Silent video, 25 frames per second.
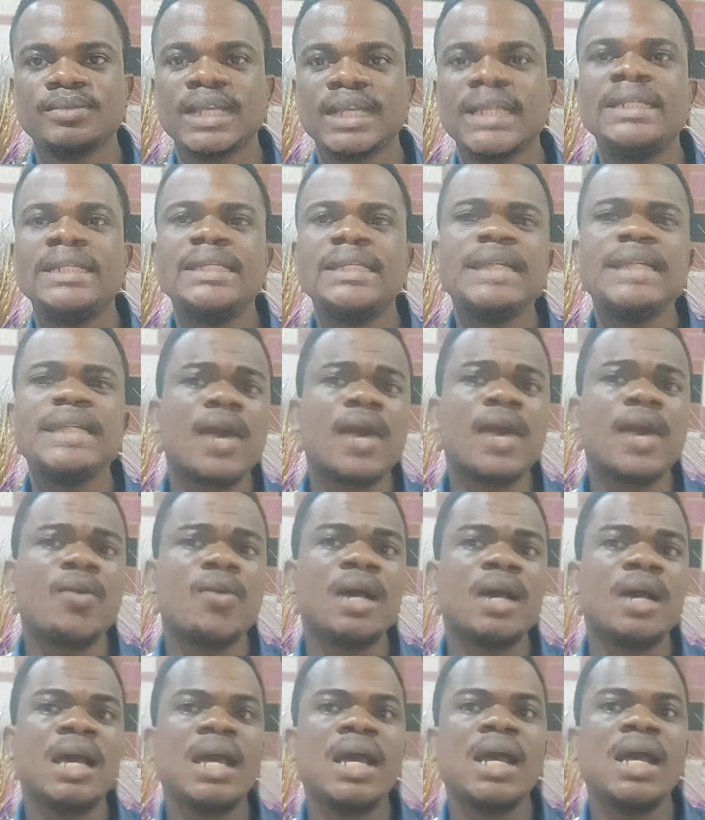
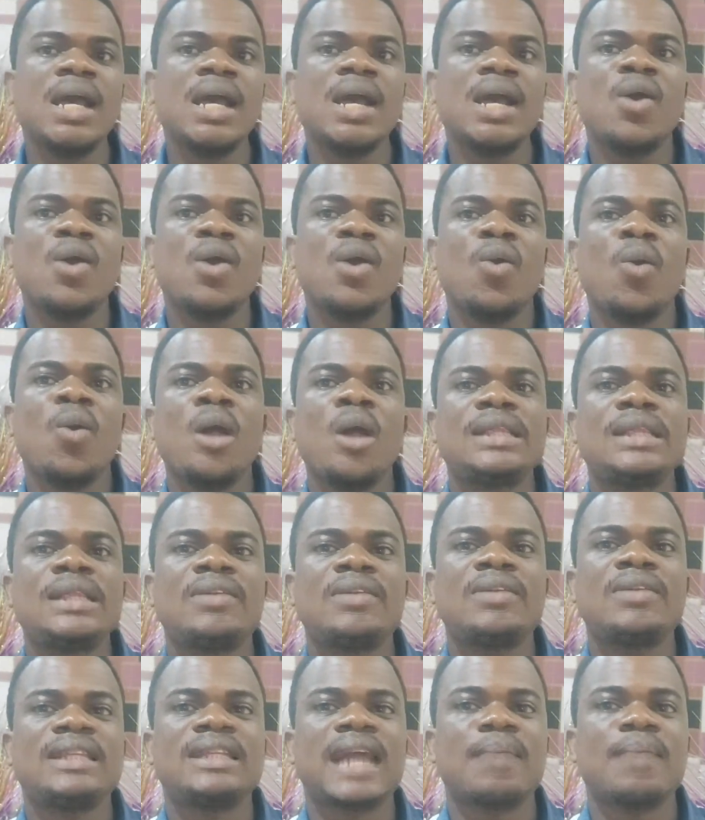Now, what
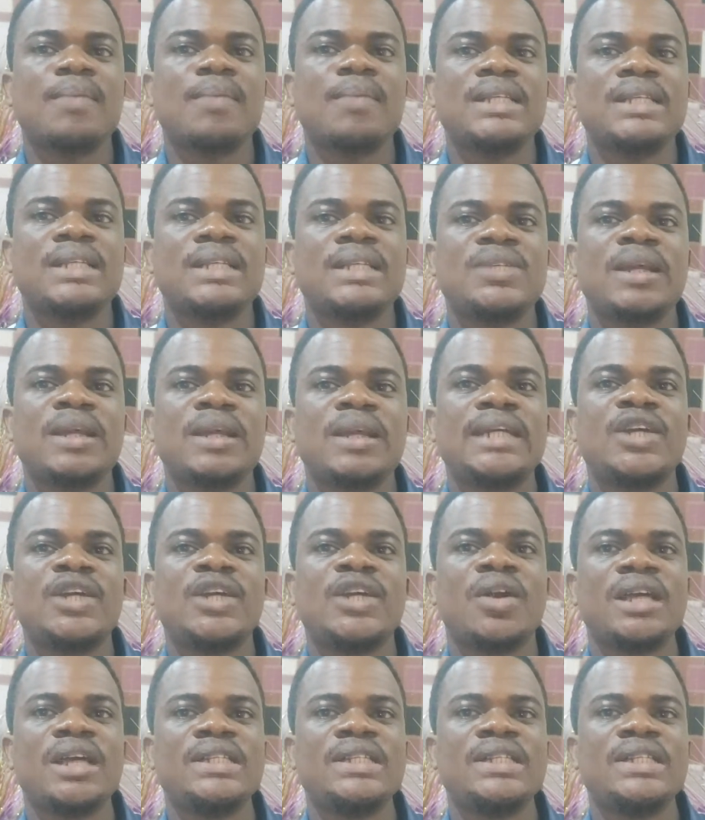now determines whether
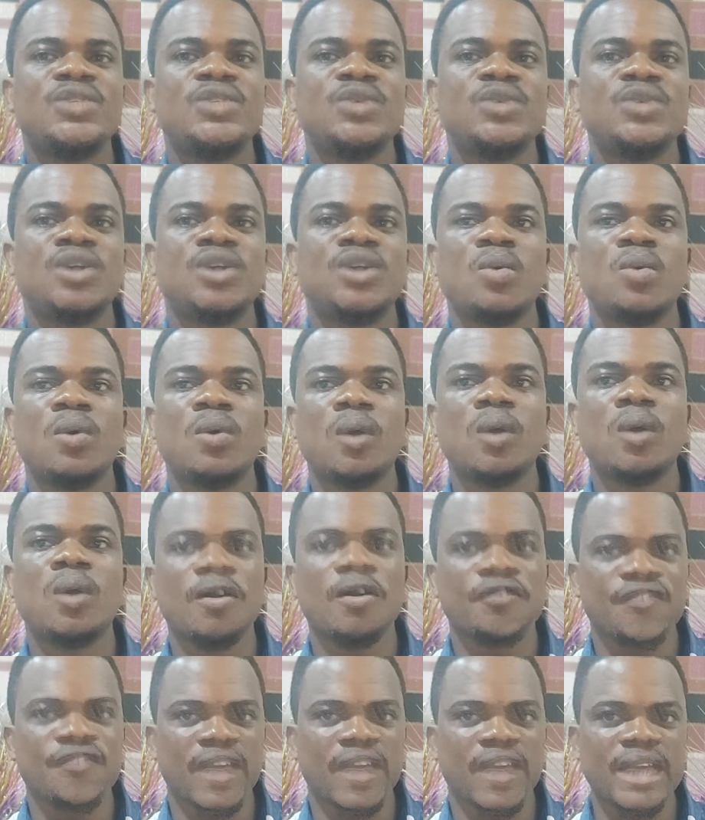the current situation will
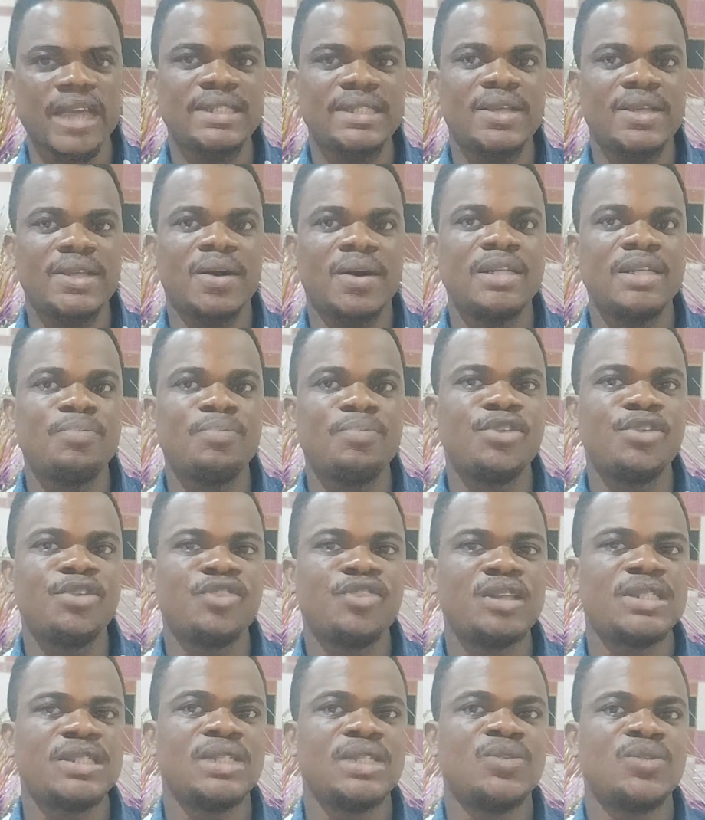come first or the
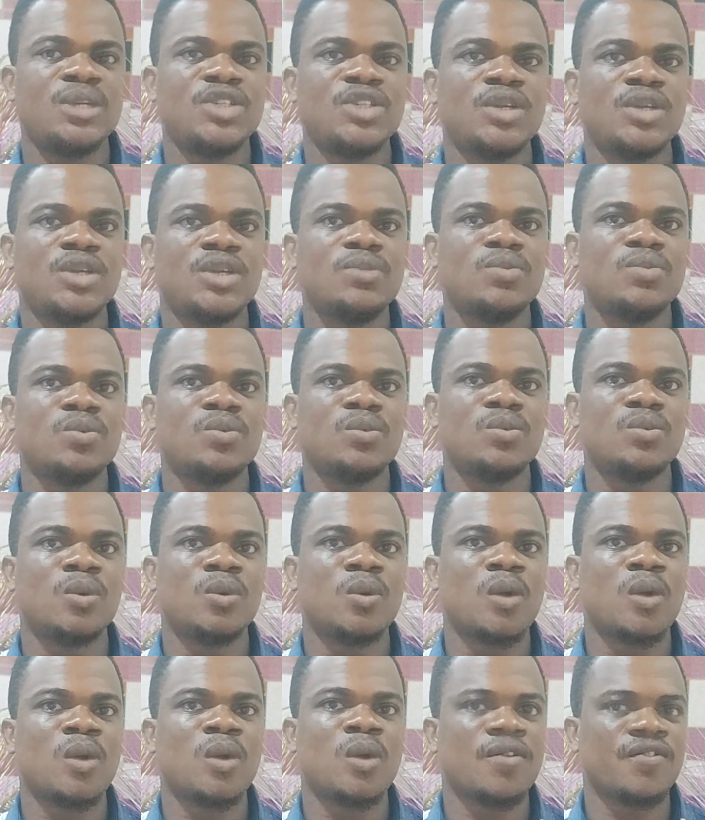previous situation
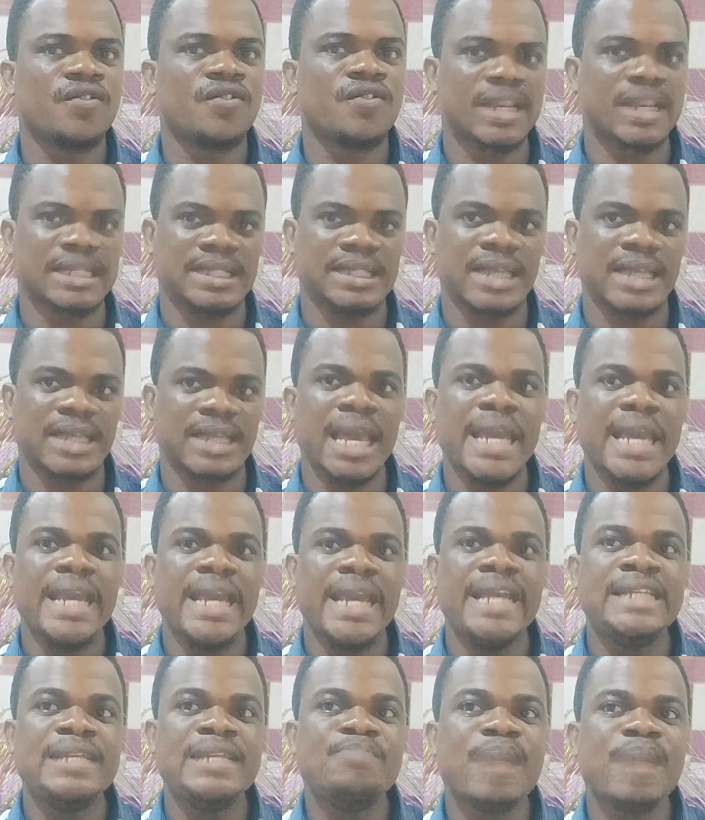will come first?
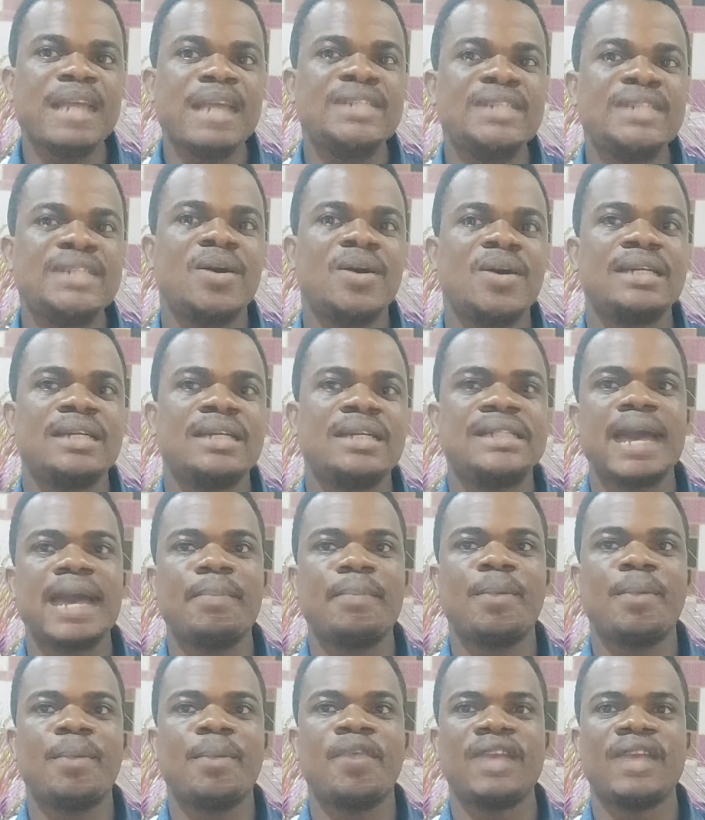It depends on the
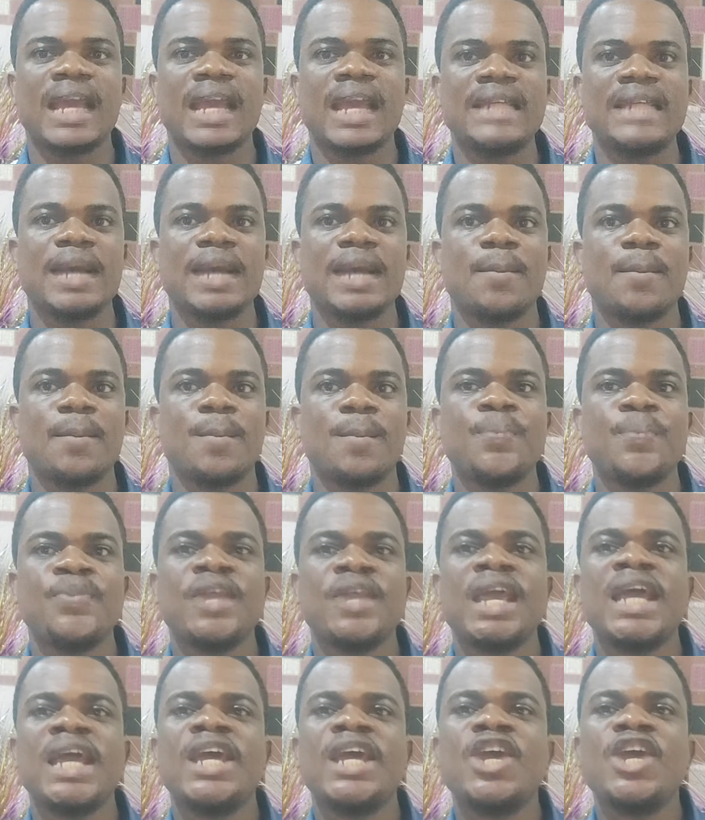type of letter.
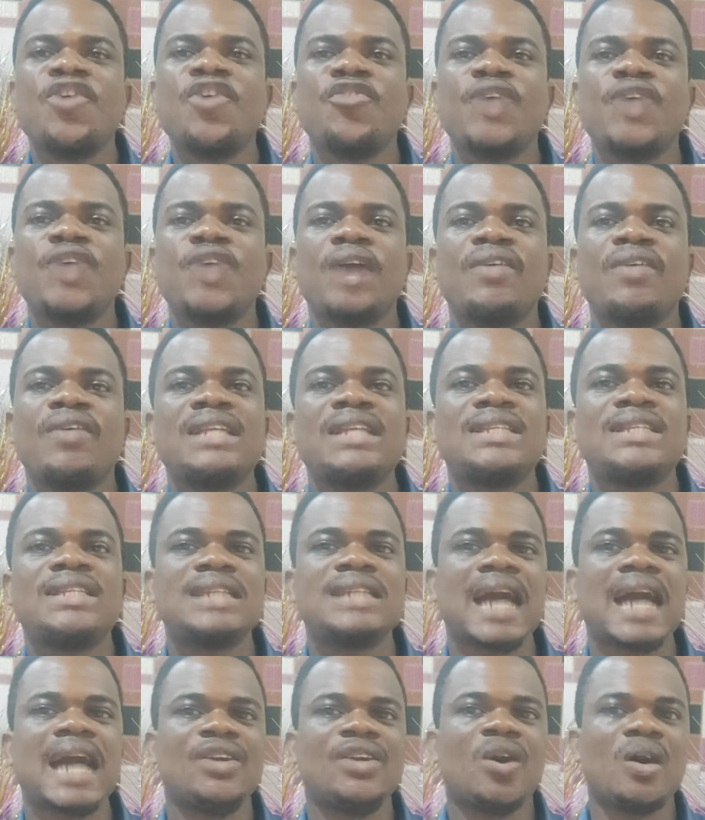If you are
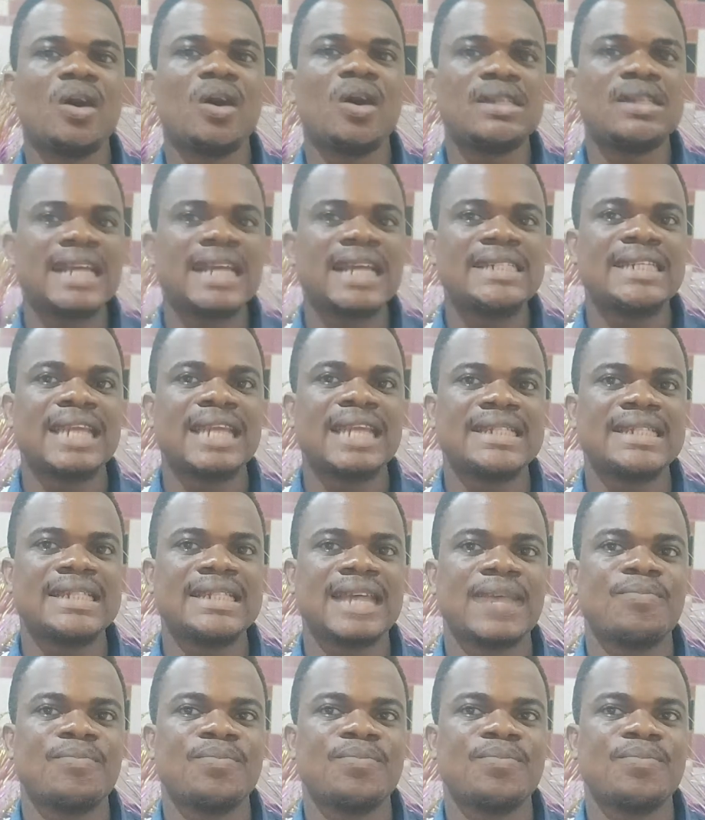writing an urgent letter,